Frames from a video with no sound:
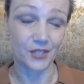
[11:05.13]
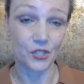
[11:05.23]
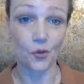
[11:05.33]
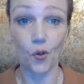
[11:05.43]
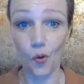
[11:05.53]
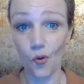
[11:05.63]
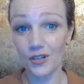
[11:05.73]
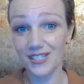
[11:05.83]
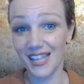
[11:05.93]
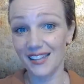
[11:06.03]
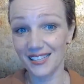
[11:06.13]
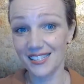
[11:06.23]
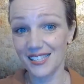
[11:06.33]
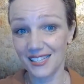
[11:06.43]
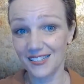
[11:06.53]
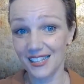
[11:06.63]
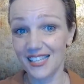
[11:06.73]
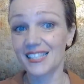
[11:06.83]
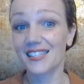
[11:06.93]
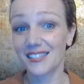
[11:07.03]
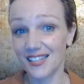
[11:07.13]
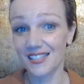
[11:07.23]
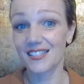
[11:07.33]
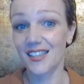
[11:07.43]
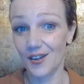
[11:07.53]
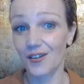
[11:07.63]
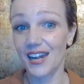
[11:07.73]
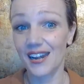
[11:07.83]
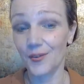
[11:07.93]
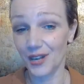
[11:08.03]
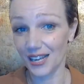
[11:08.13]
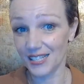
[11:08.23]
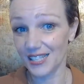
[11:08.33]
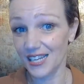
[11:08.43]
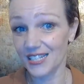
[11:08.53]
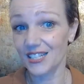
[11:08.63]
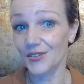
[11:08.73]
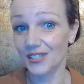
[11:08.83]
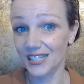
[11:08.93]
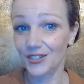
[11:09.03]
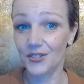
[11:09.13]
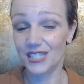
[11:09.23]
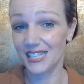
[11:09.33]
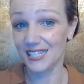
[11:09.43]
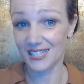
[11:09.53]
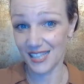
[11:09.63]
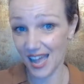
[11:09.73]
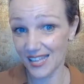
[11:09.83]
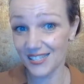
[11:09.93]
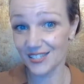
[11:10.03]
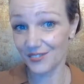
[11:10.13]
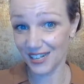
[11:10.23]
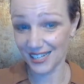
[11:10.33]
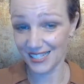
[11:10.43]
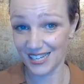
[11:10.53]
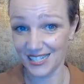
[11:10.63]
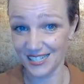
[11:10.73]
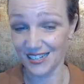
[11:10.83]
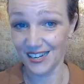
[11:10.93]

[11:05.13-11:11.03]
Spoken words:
So a horse standing still isn't necessarily relaxation. You need to see signs of relaxation.